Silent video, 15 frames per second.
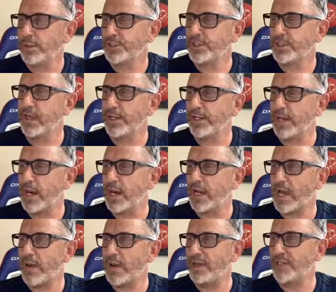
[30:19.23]
So you kind
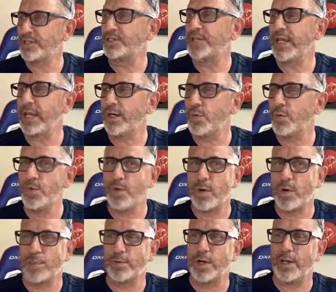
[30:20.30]
of got to make a stand. Who do you
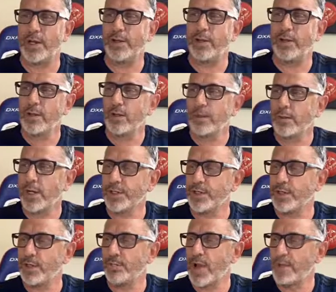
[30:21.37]
want to play?
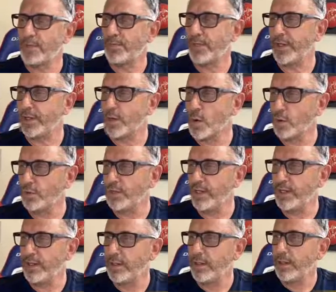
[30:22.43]
Like you can probably play
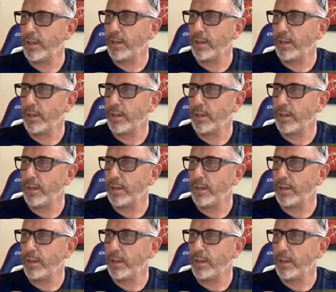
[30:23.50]
Goldie,